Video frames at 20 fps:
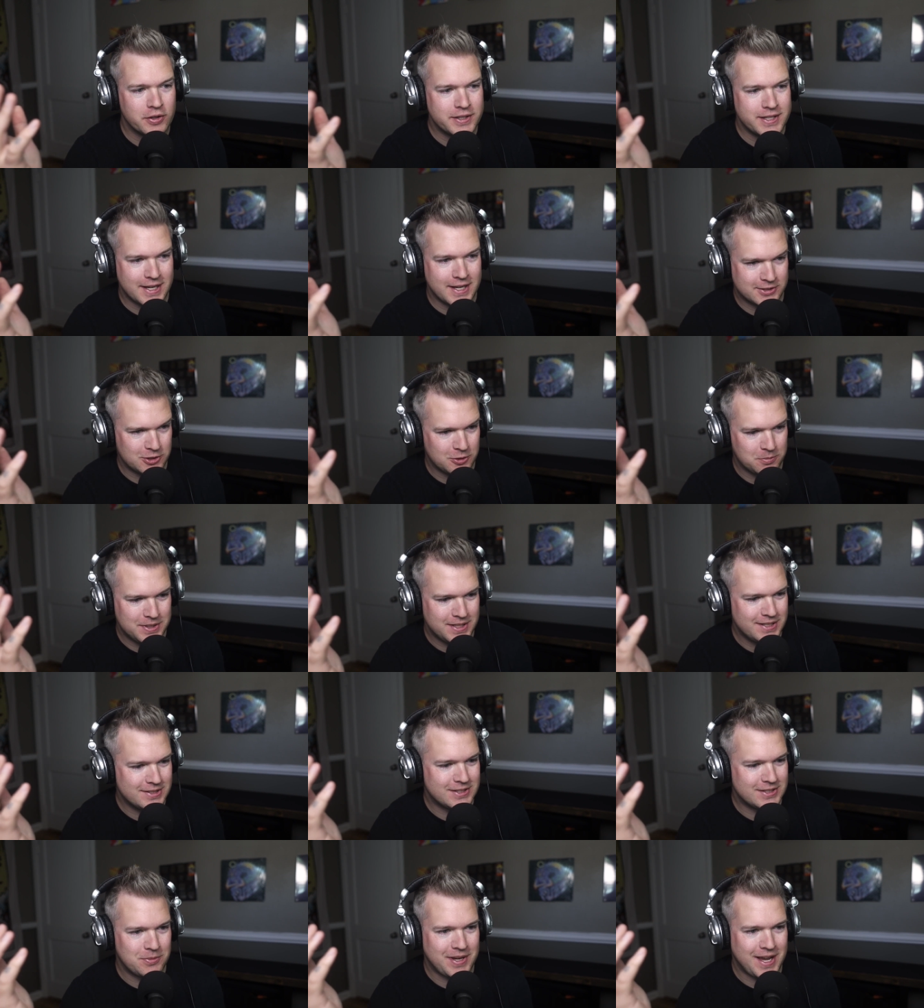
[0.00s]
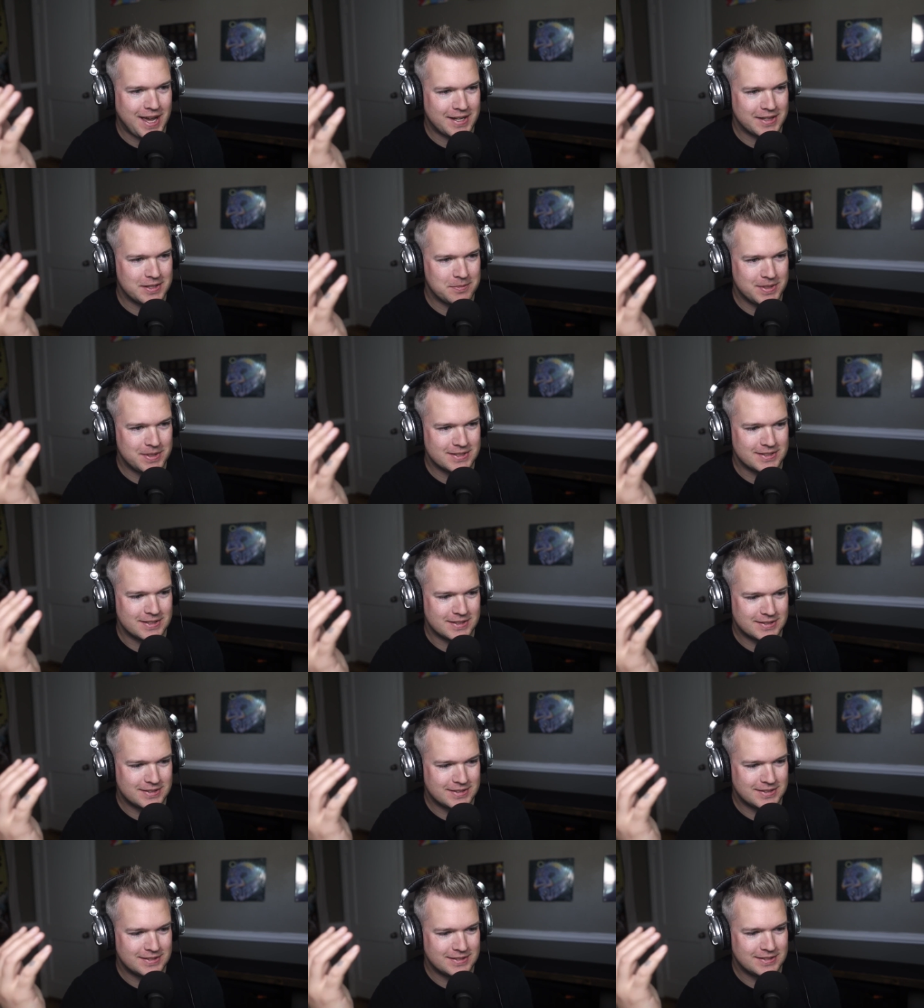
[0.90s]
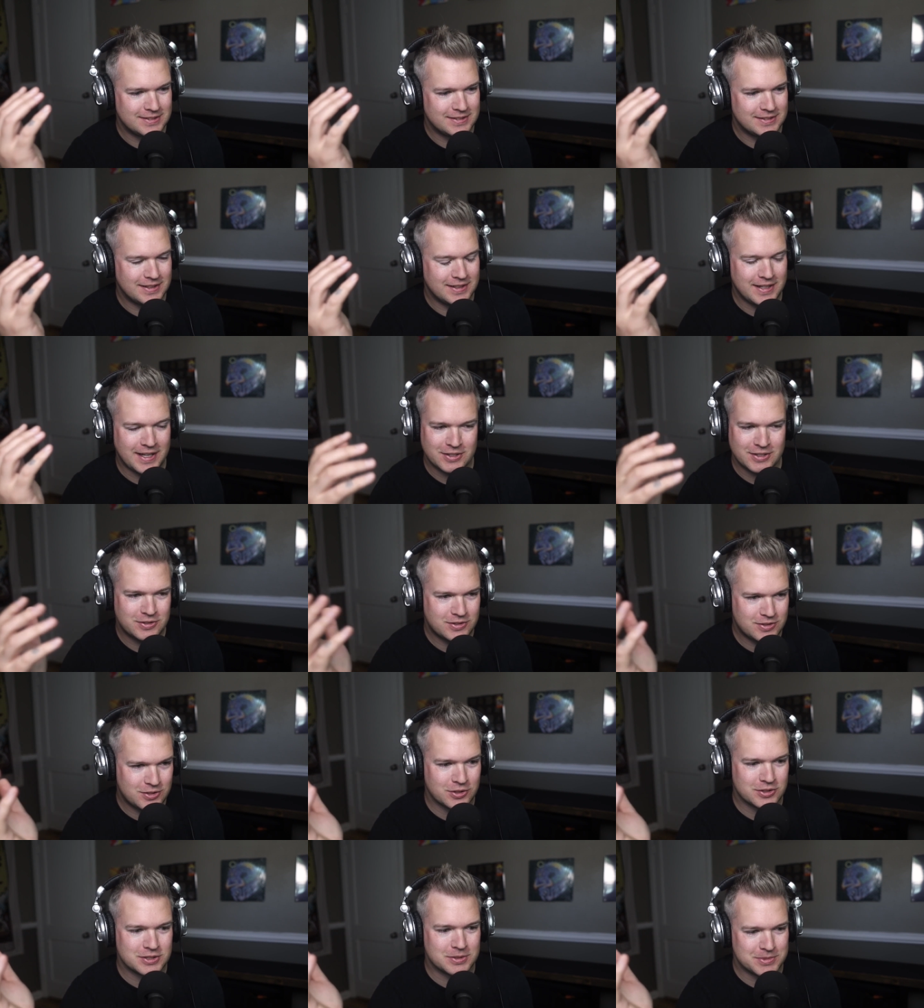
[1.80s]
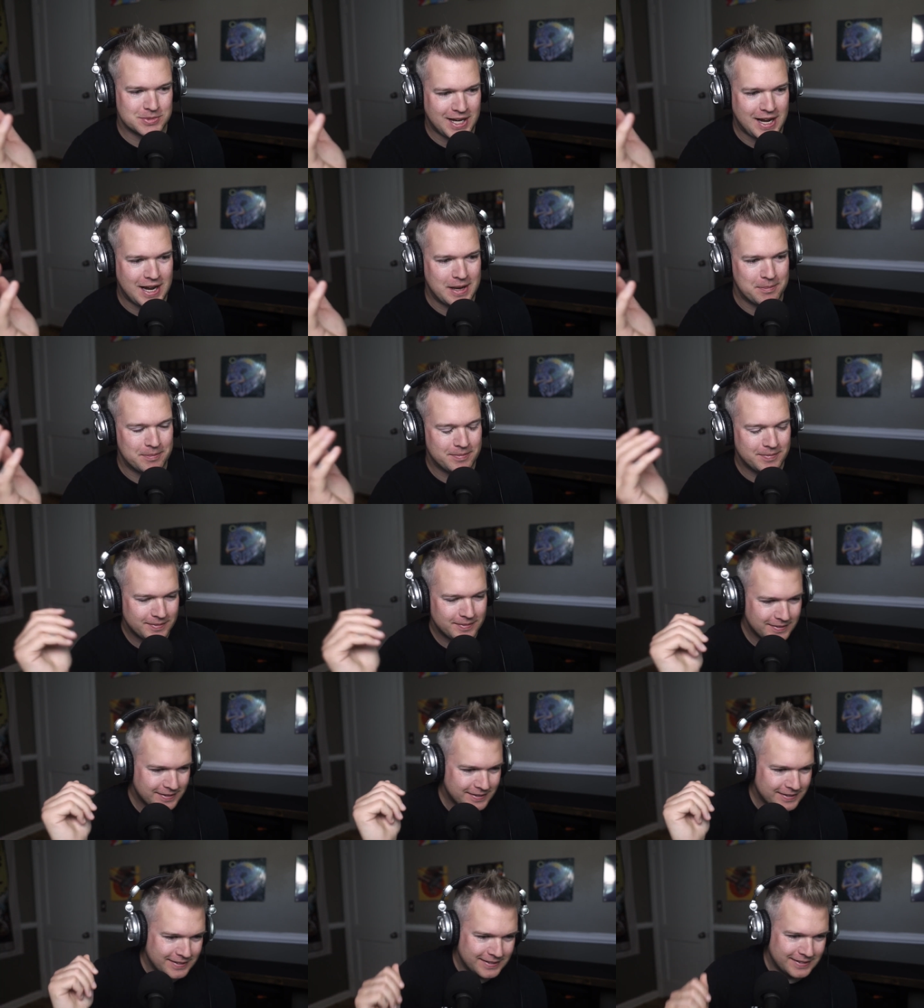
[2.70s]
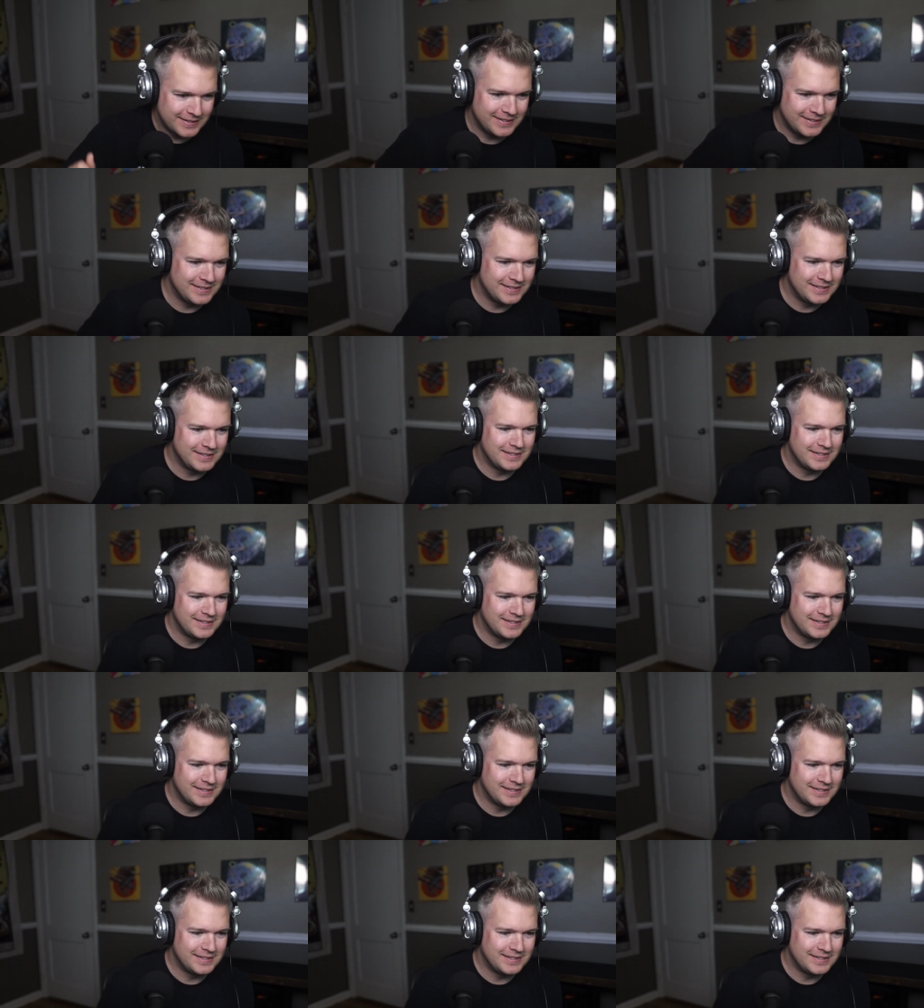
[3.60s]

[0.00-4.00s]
the SOPs that we had at the business, and that took some time. This is amazing.